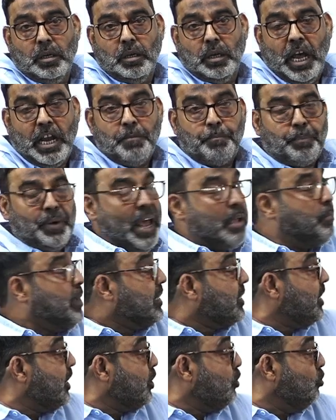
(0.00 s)
and
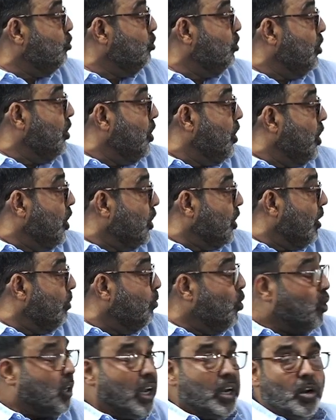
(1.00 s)
primacy to the
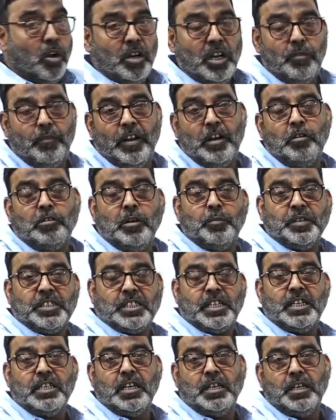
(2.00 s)
moral or evaluative
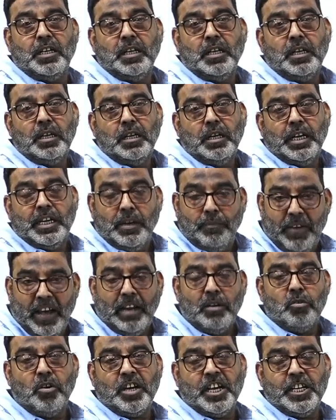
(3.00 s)
standard in a
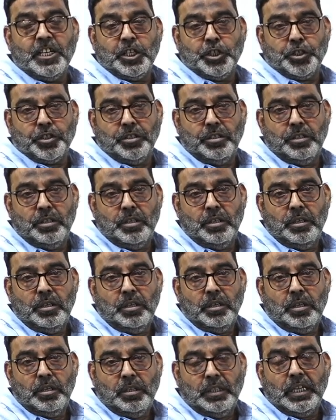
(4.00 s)
value orientation,
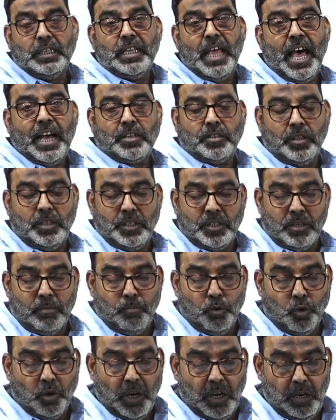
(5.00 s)
then the action is a
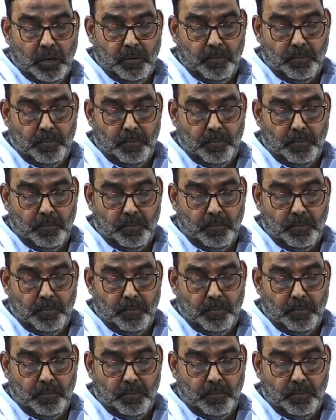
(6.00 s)
moral.